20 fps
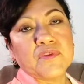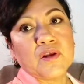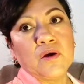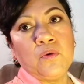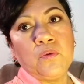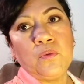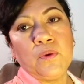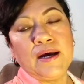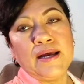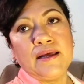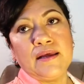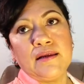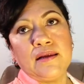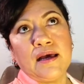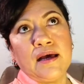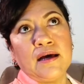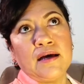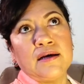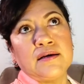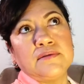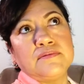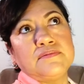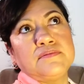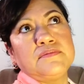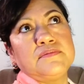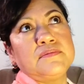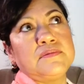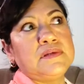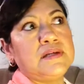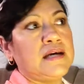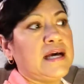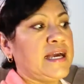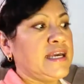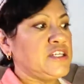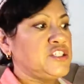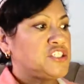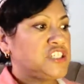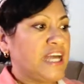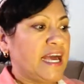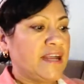one uh,
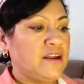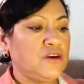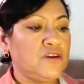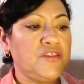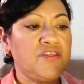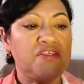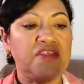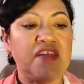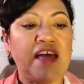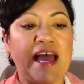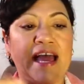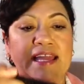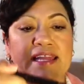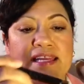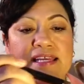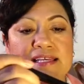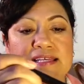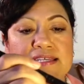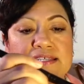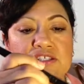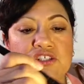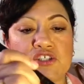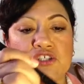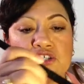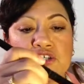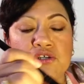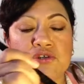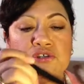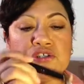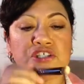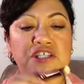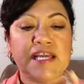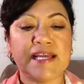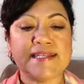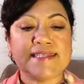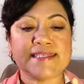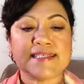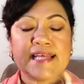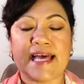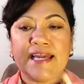eyeshadow that is two
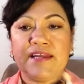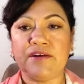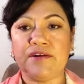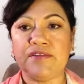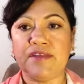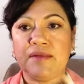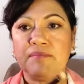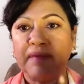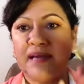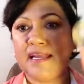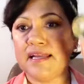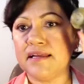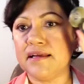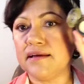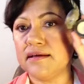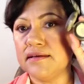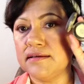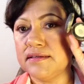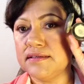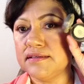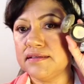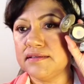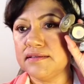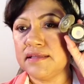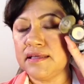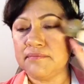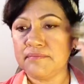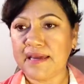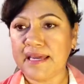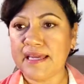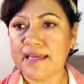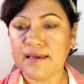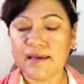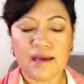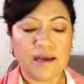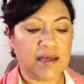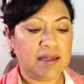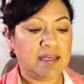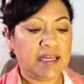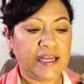shades lighter than my than my
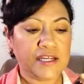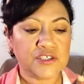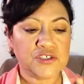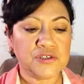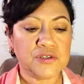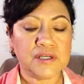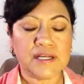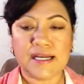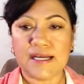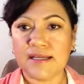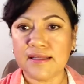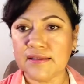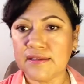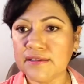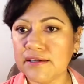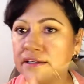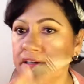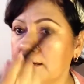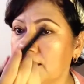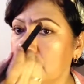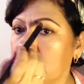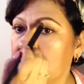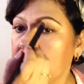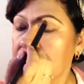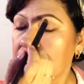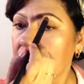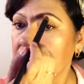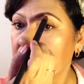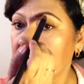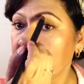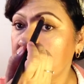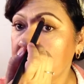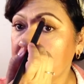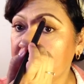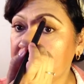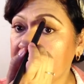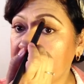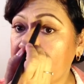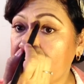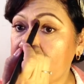uh, natural color of my
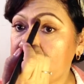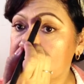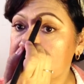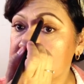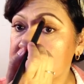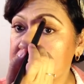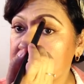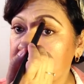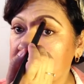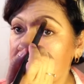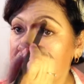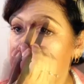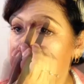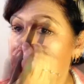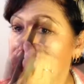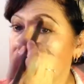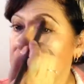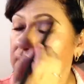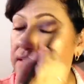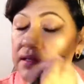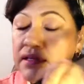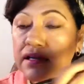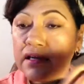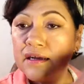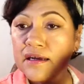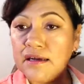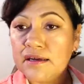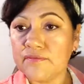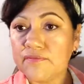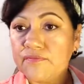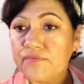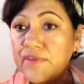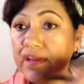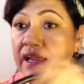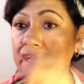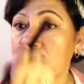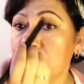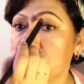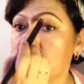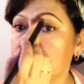face.
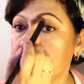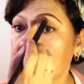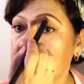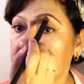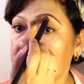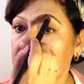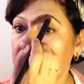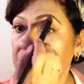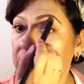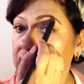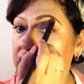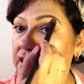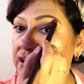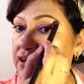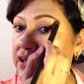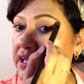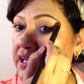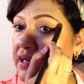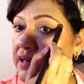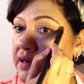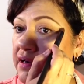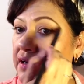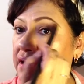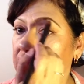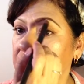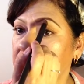I just put it under here,